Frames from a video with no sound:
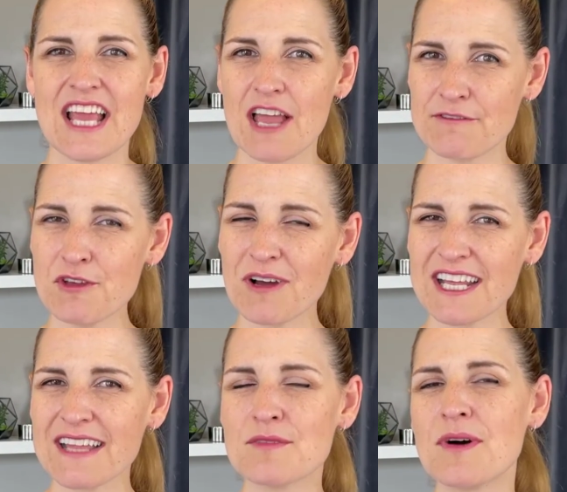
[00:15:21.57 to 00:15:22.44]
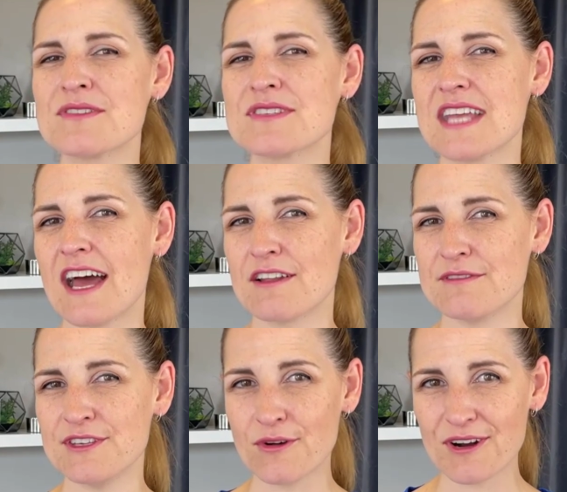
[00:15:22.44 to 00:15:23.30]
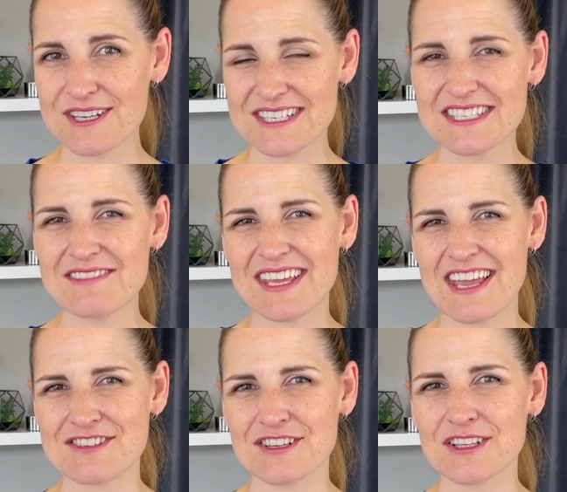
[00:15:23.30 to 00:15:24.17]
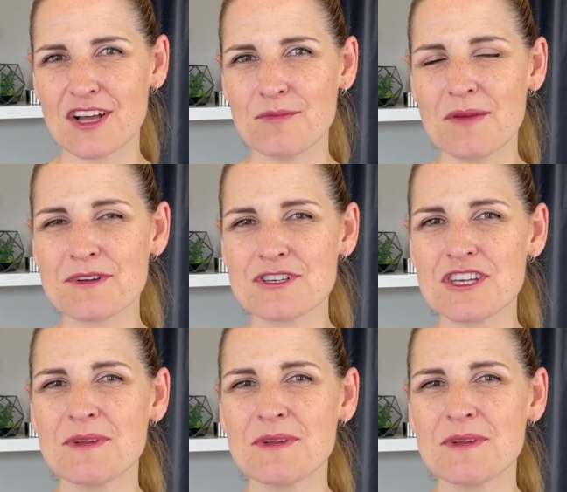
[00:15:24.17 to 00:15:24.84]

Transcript: If you want to get the most out of your Disney Vacation Club membership,